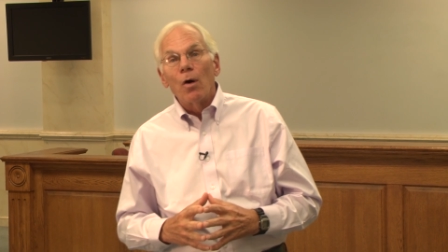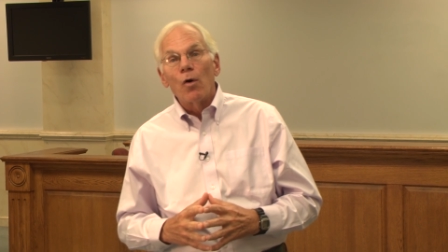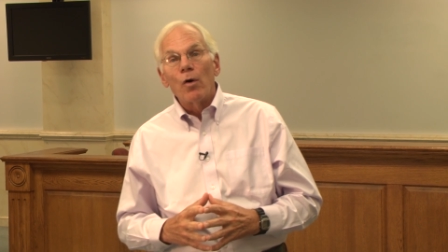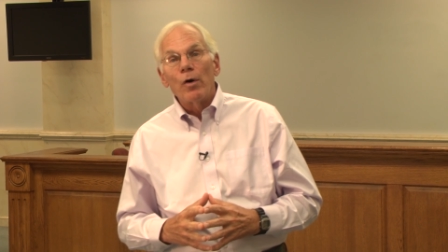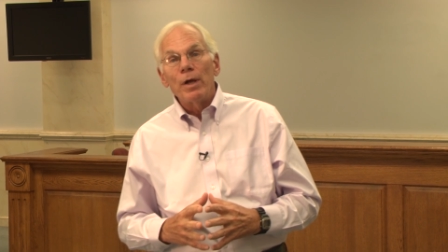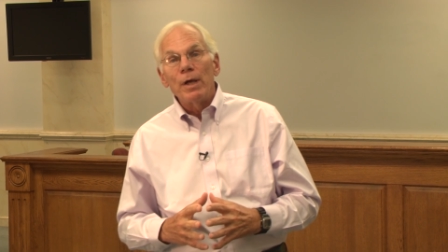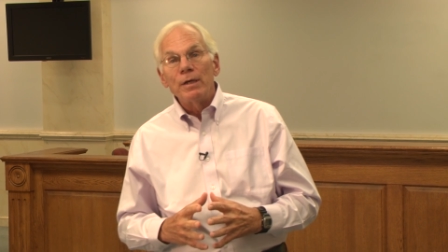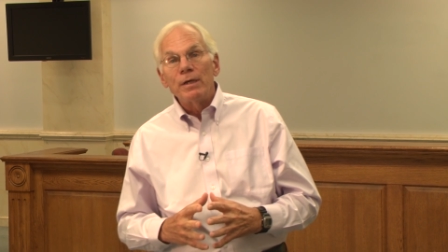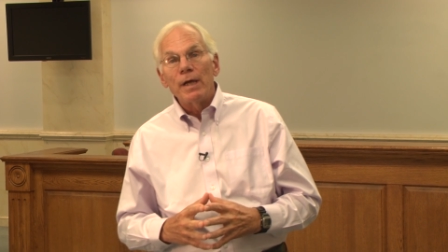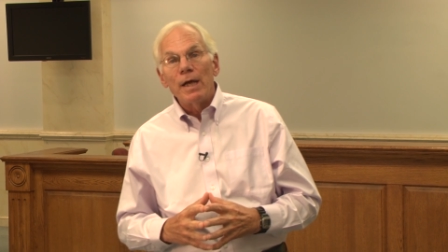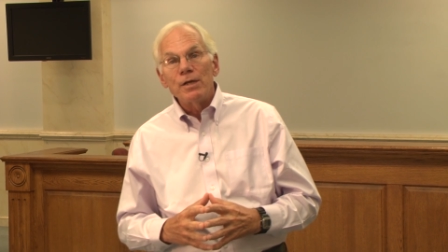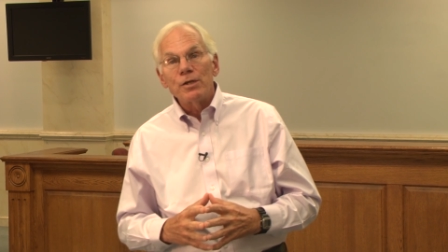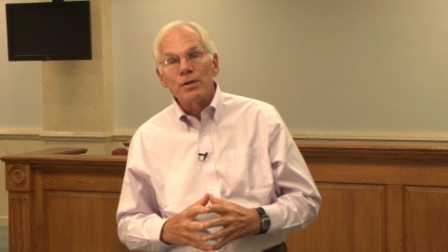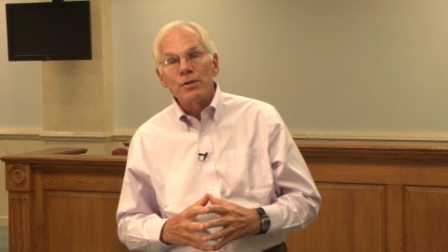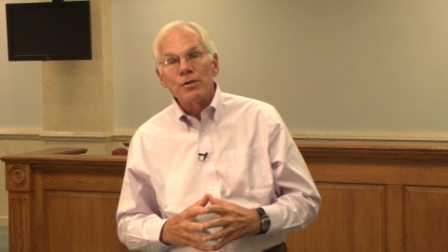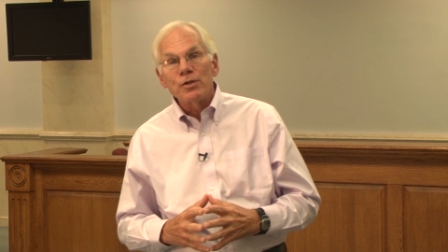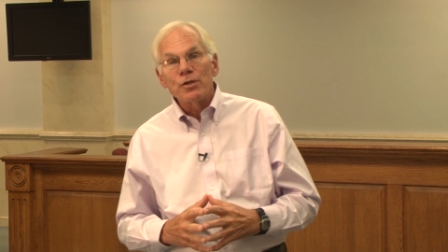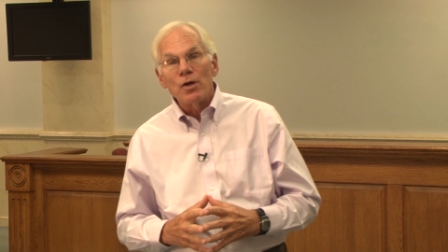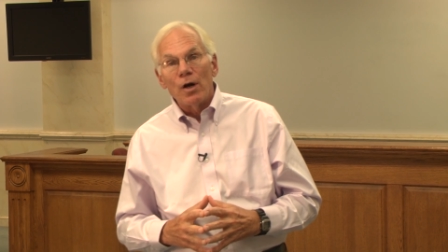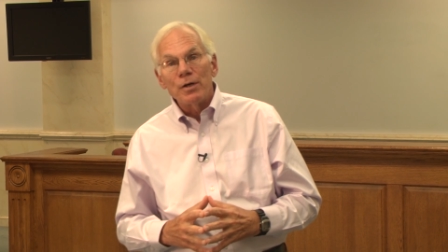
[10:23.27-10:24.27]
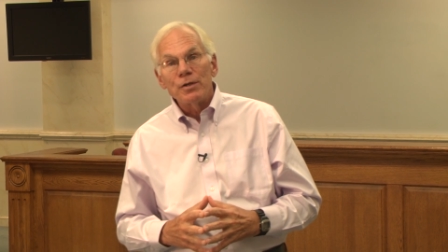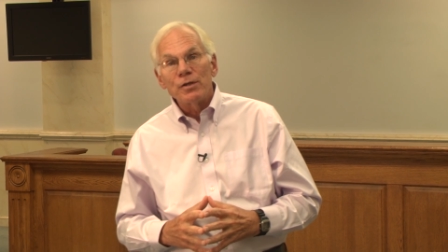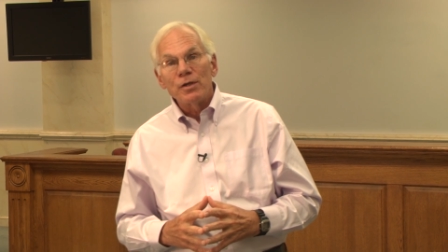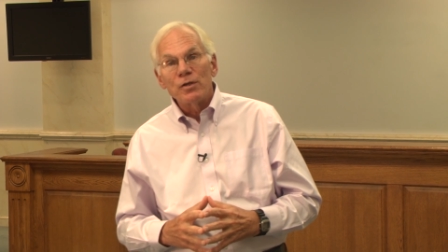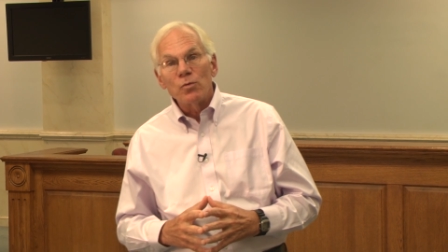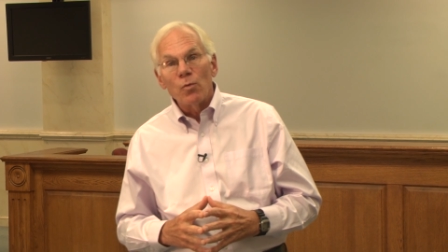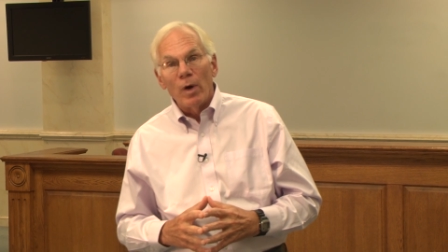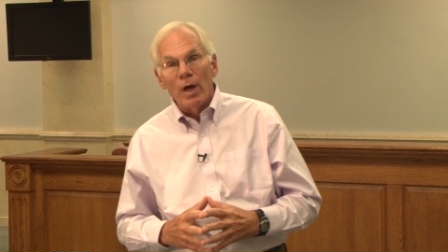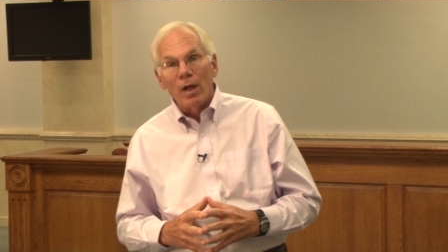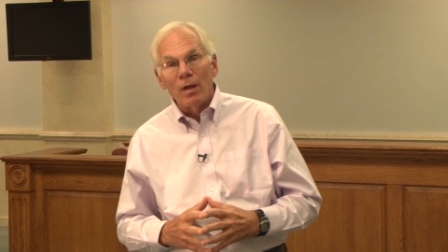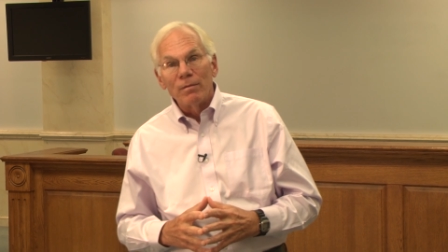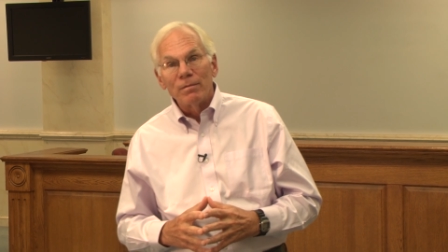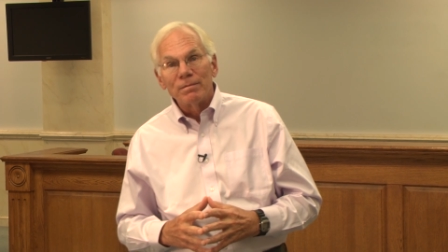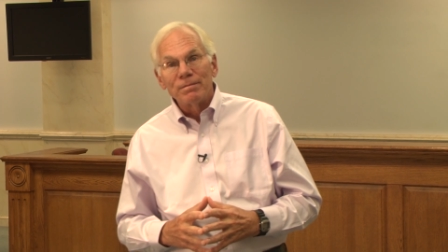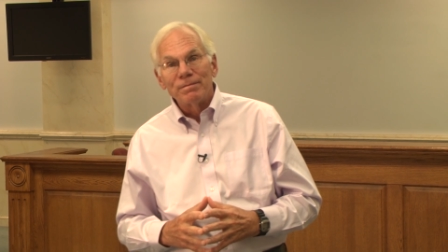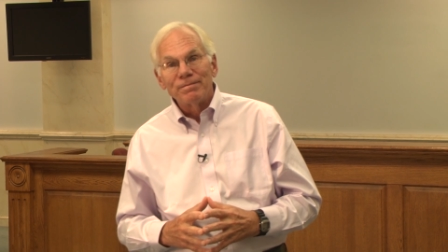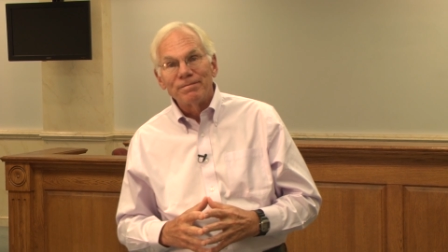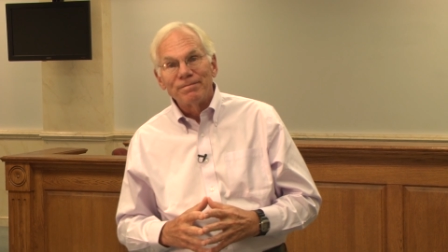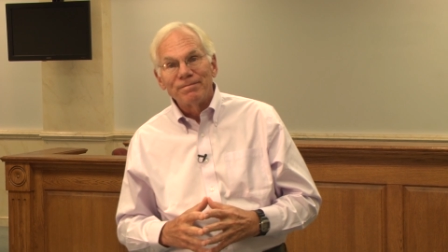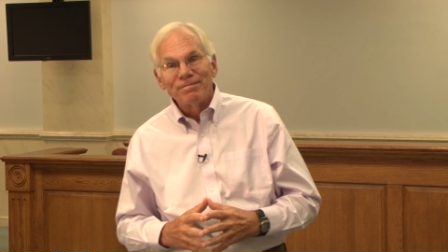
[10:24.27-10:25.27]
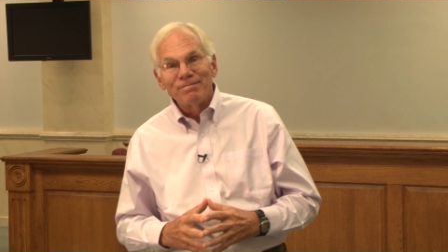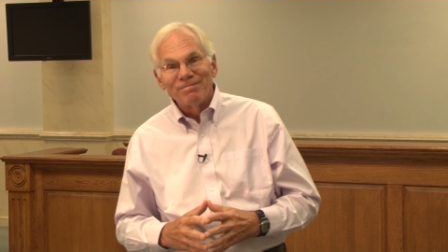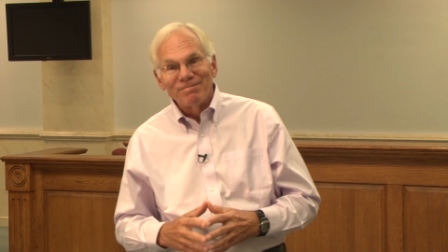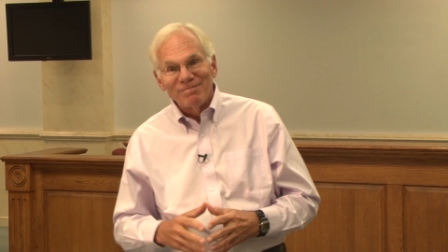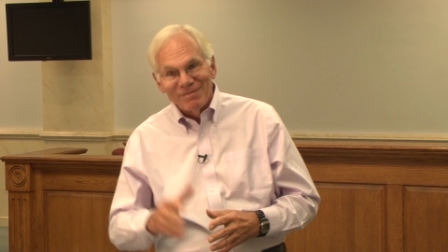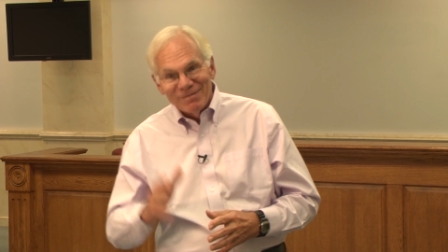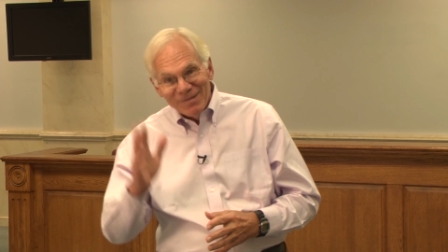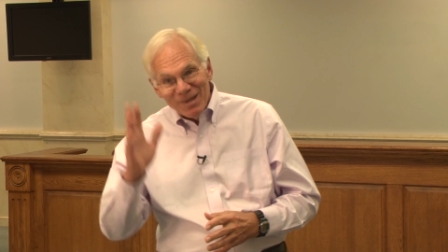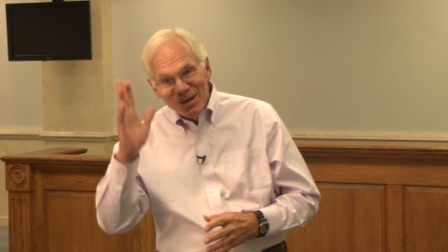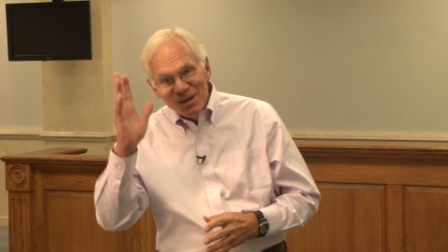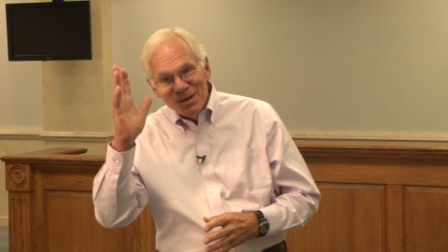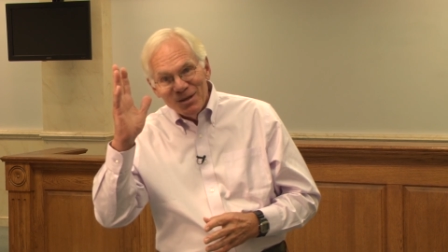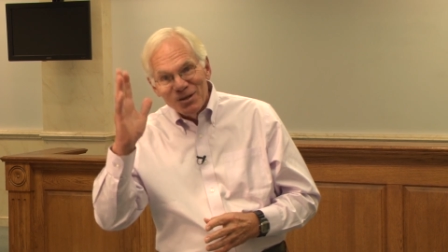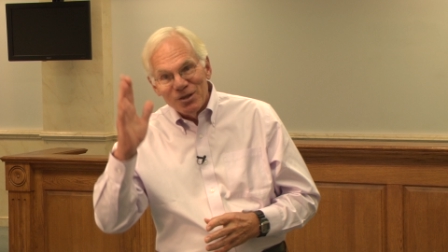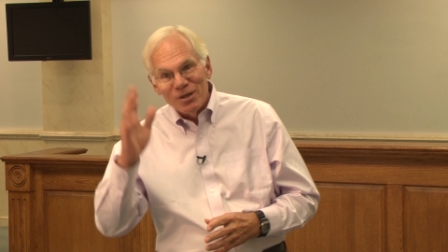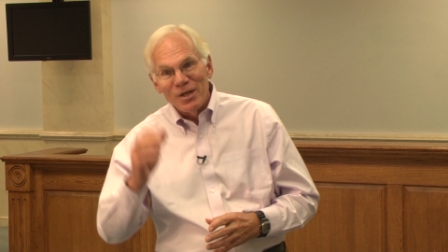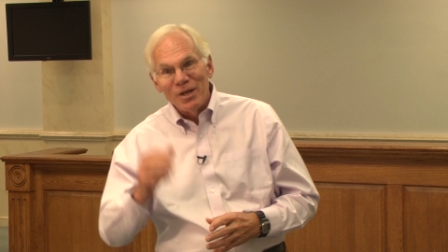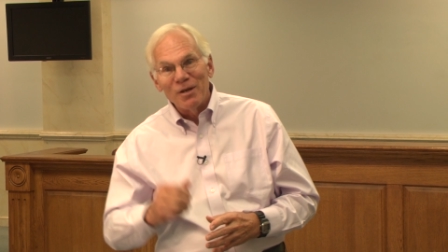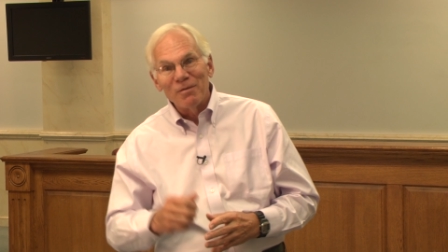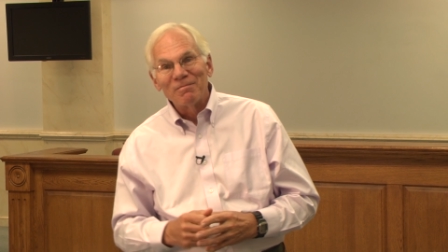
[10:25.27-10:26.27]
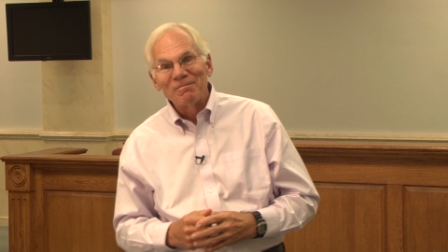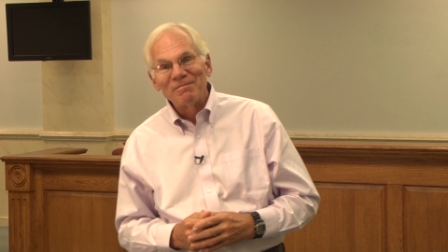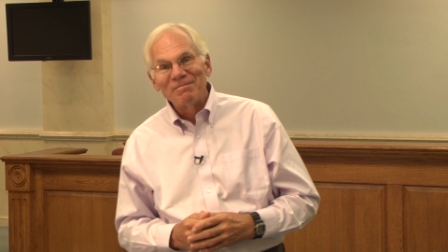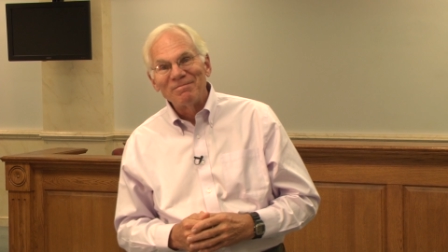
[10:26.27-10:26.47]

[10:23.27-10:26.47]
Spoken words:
orientation starts as well. See you.